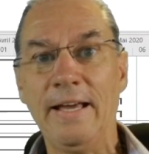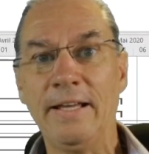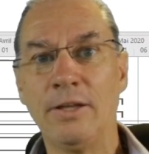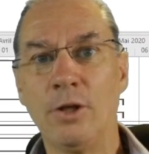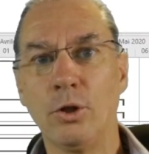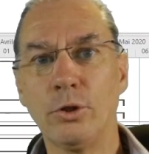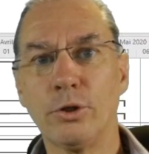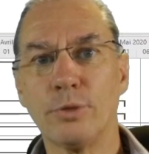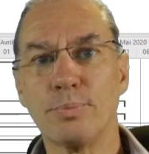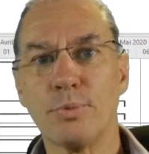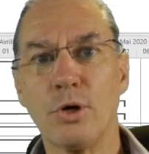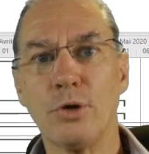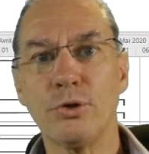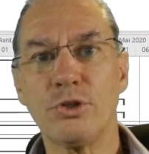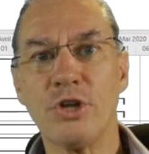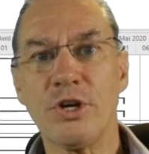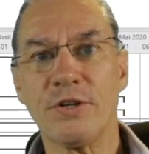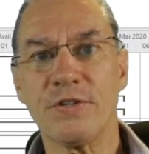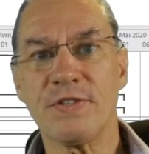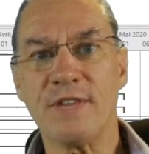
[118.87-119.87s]
In all the
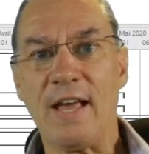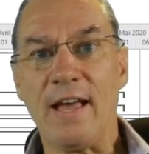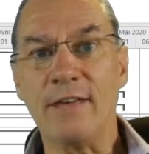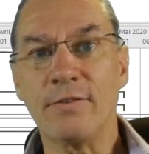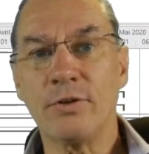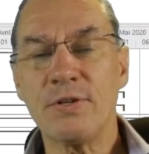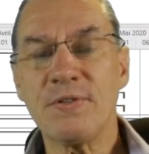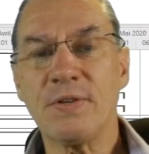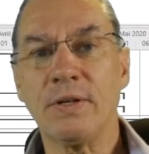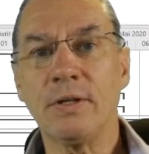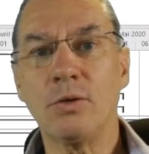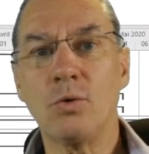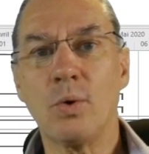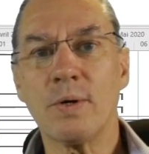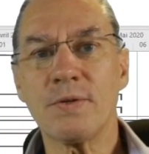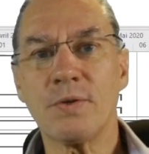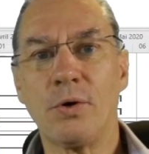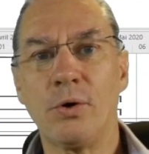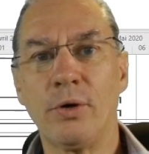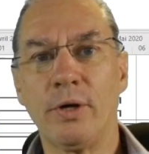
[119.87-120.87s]
projects, everything
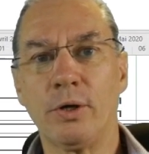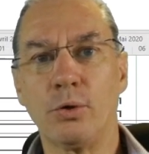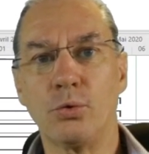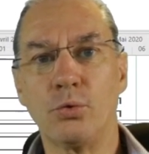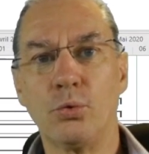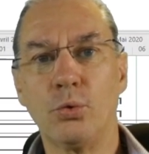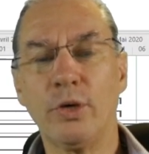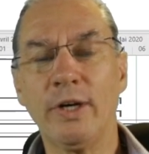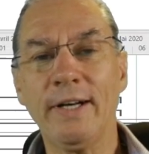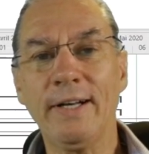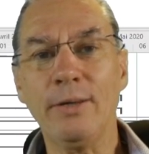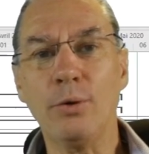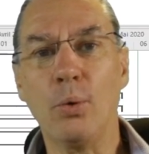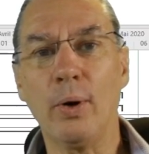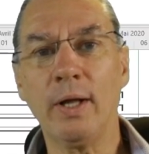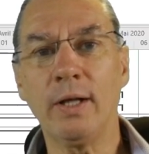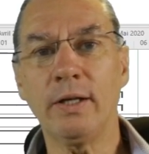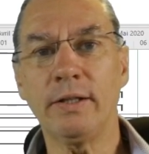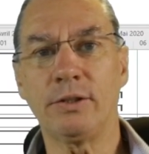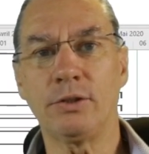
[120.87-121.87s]
was going really
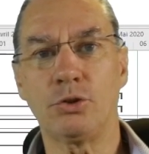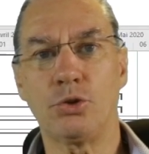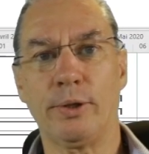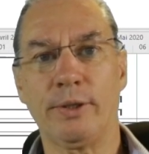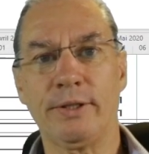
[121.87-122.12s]
well in